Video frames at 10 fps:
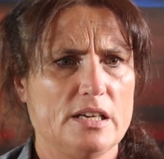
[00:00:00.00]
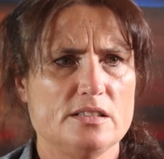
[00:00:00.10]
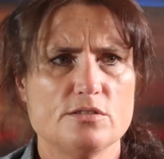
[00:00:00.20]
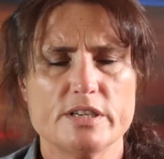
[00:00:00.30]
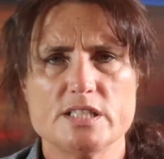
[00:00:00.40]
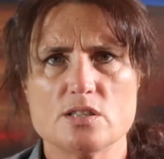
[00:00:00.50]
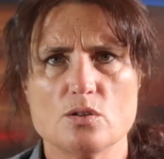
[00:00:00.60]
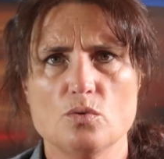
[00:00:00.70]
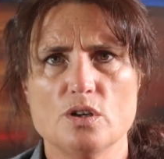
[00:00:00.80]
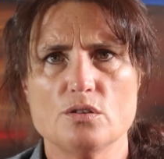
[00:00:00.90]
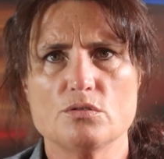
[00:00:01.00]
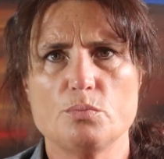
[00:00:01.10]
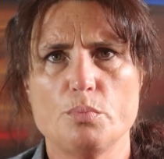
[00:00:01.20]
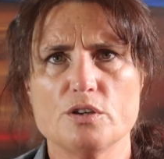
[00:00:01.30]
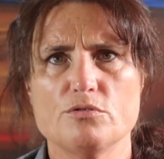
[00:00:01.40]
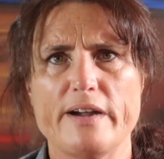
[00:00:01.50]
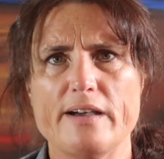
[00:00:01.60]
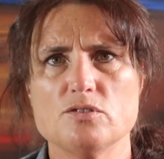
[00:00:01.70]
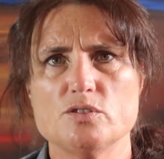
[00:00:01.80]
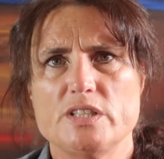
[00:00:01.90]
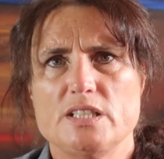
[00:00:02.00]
in the rest of the world, but gravel